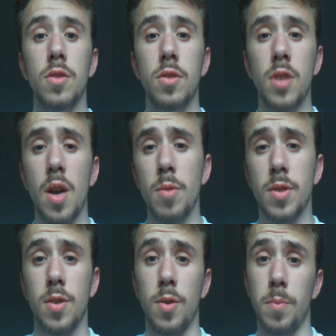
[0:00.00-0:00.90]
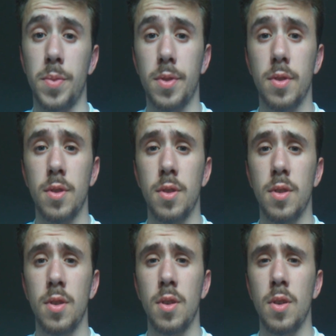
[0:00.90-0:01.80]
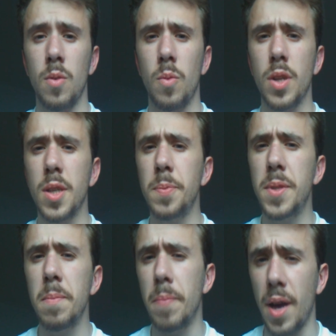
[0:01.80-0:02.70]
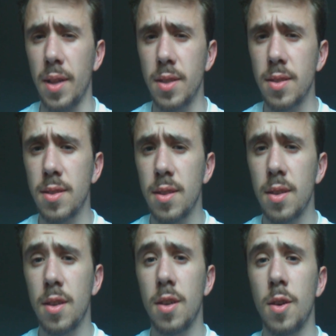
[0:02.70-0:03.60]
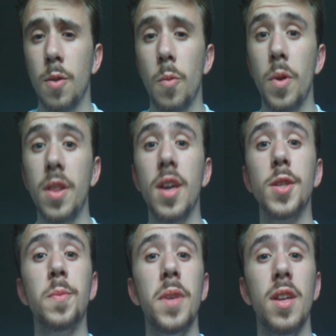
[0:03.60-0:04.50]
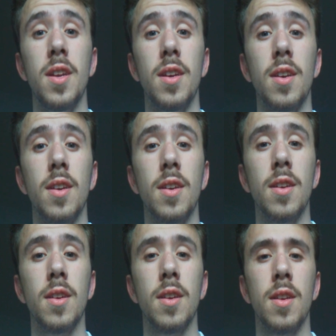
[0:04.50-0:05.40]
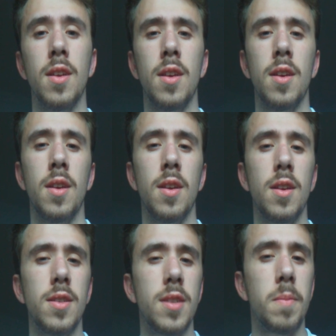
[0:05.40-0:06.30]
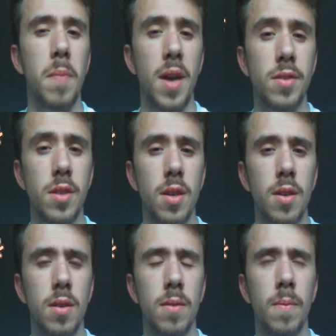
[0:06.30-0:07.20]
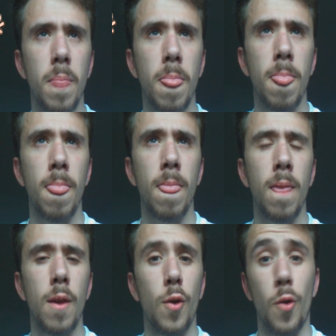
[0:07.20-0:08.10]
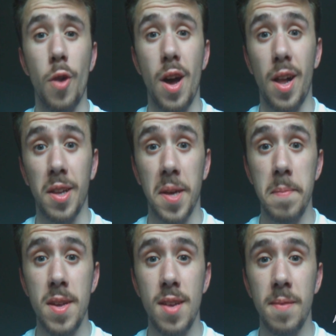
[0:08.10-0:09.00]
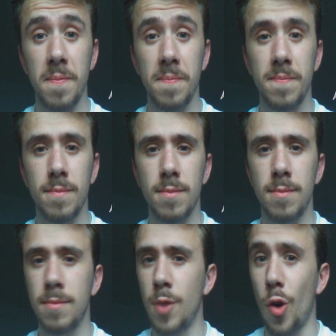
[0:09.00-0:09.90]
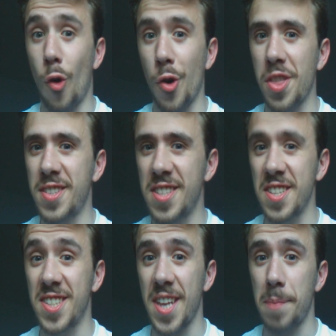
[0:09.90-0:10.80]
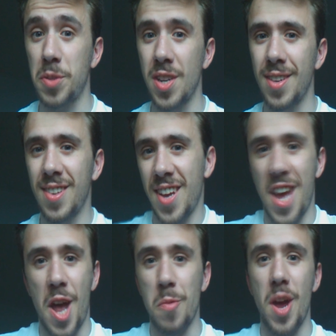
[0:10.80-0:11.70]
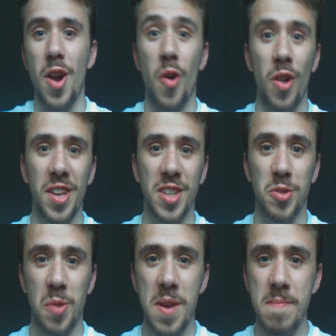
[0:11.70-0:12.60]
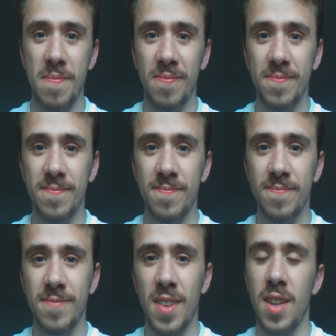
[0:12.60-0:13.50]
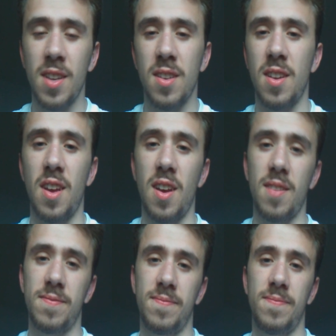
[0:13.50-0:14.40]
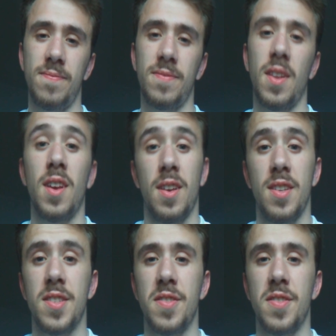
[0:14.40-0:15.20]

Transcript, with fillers: Gyroscopes. What keeps them balanced when they are spinning? Is it magic? Or alchemy? Or this is Inception and we are all in a dream? Nah, it's